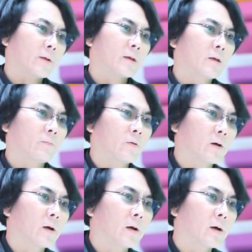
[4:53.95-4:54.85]
to keep
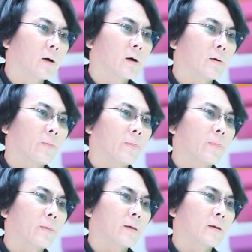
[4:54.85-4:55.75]

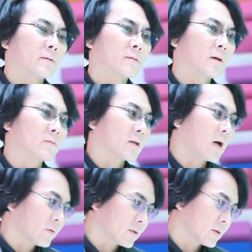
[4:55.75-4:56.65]
the same
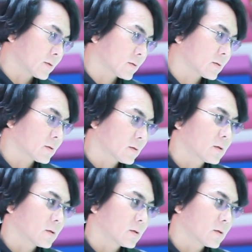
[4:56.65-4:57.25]
services